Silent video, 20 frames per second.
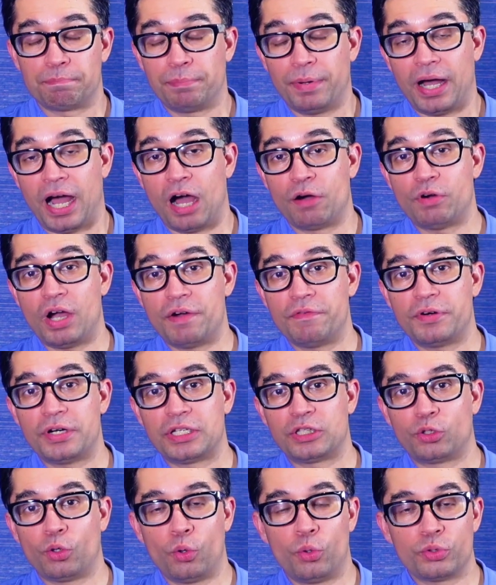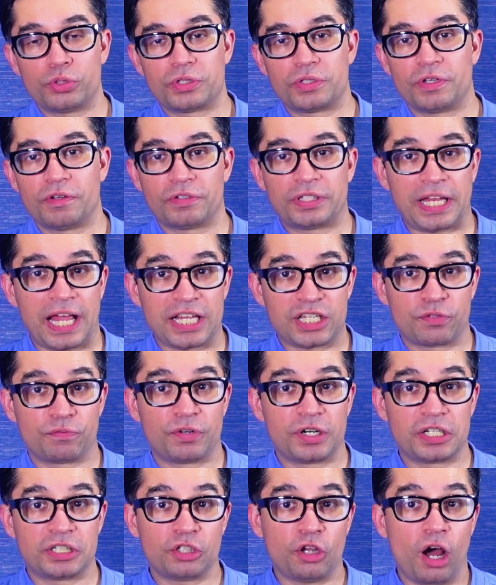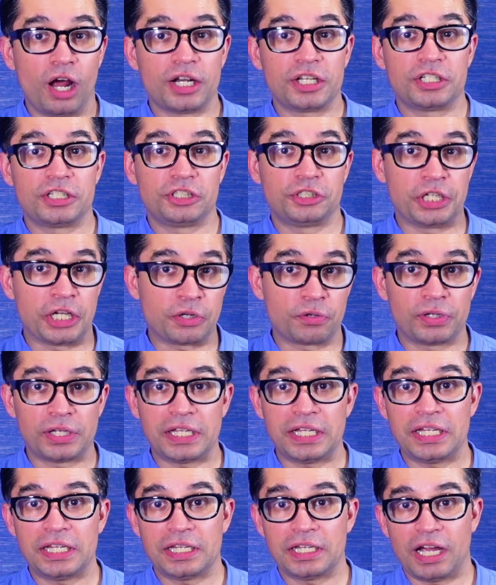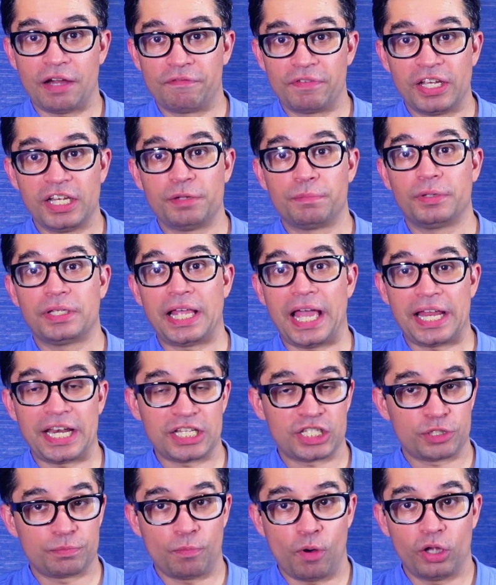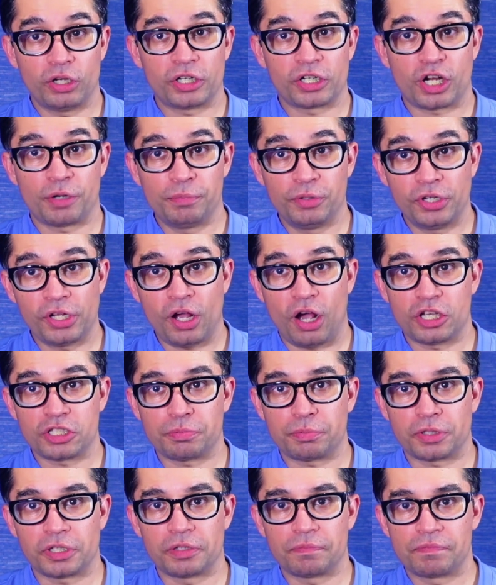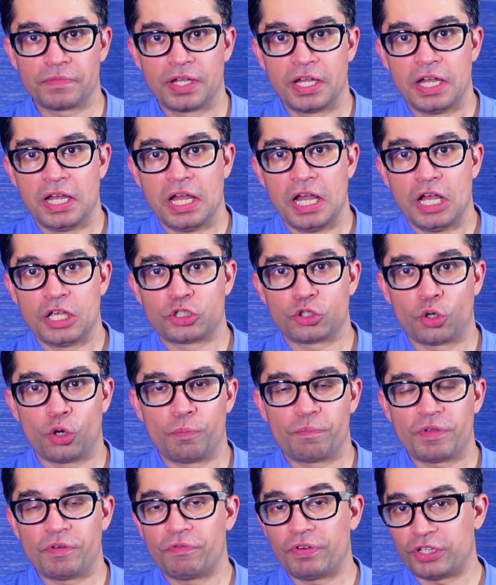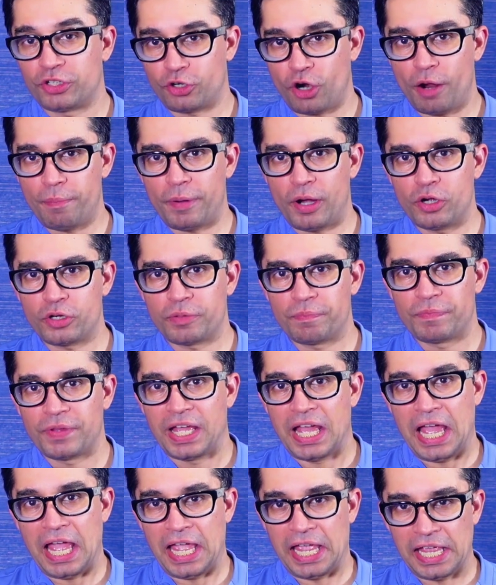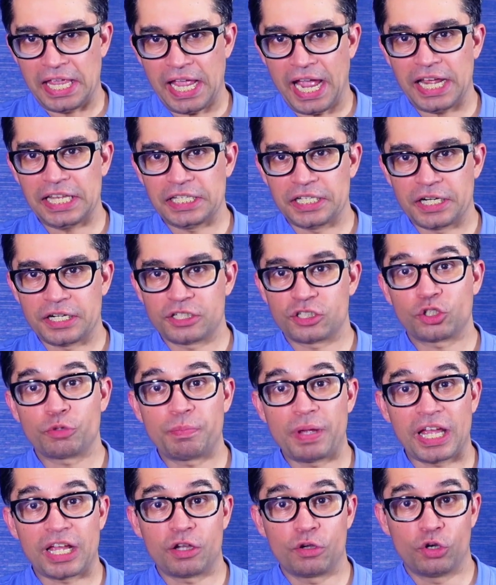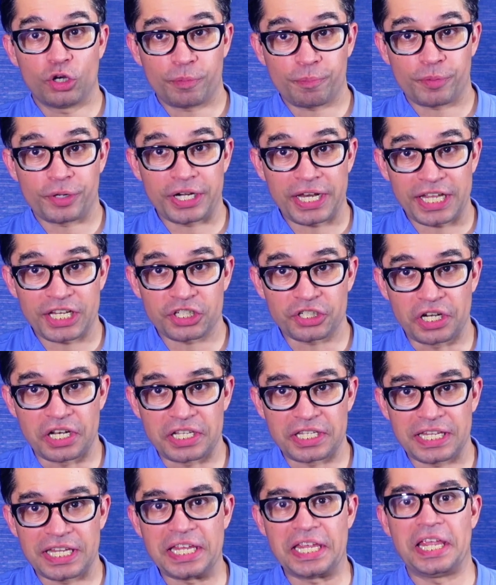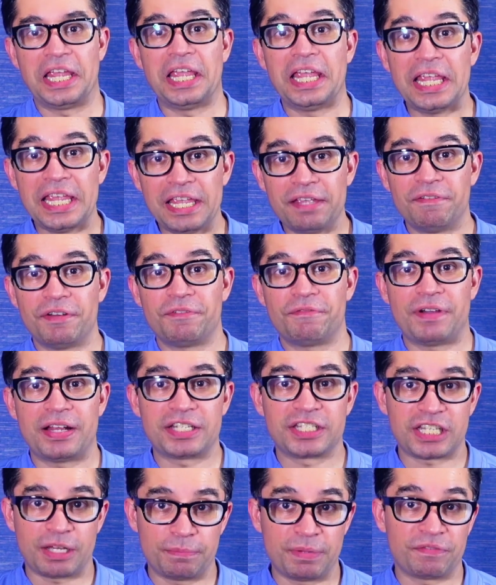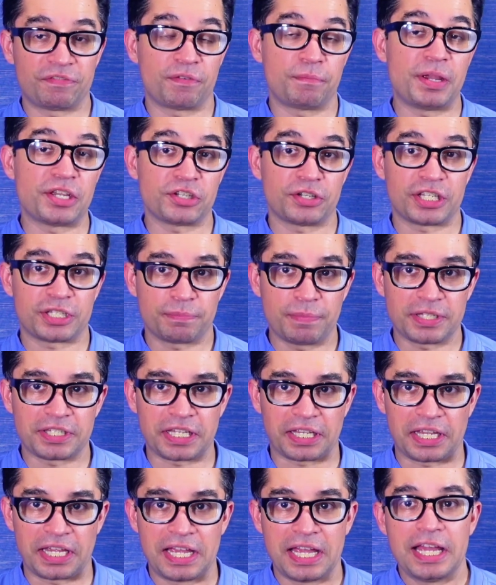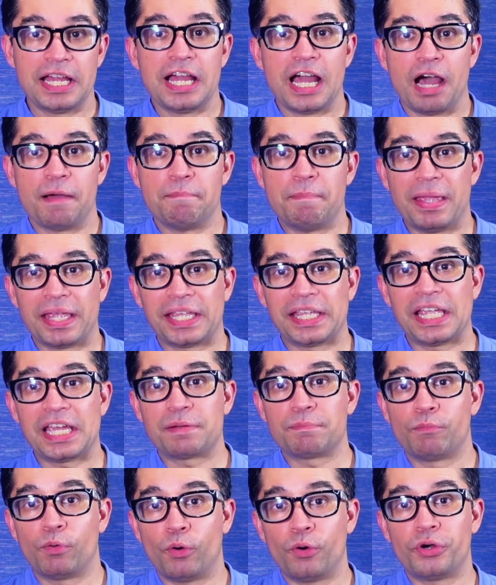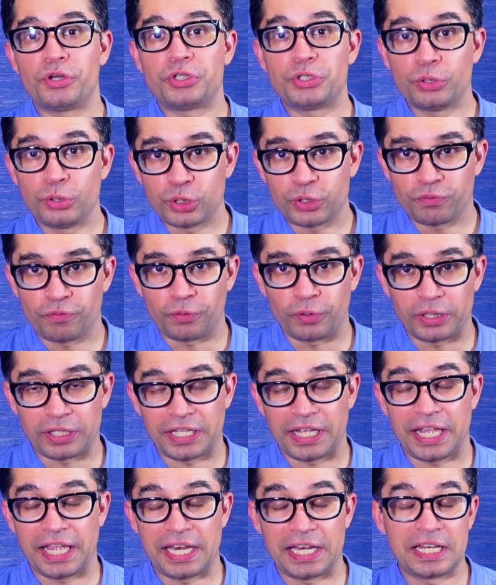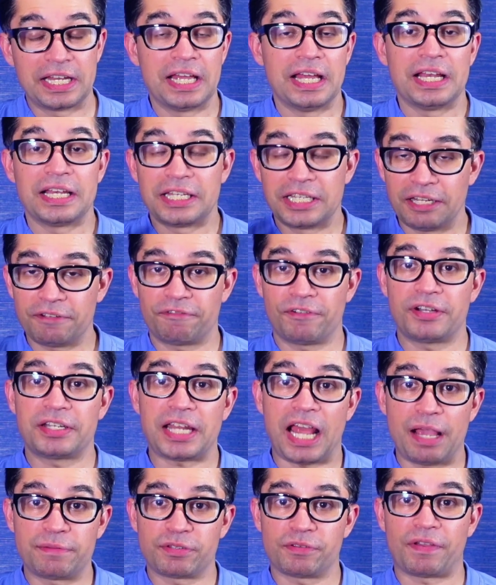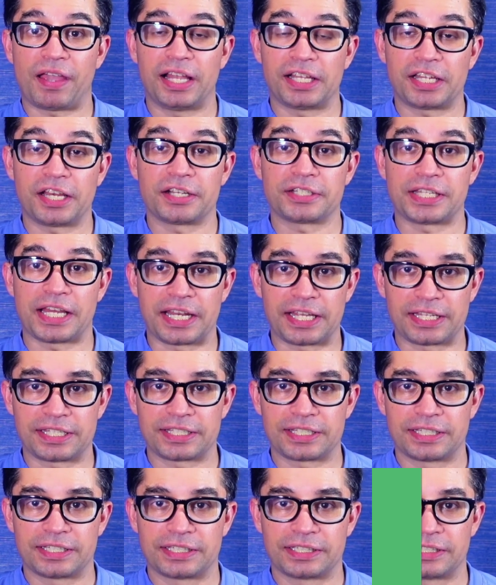But however, those tests were not generally available at a smaller community hospital. So with Dropout, AI learns to make good predictions even when some information is missing, making it more useful in different types of healthcare settings.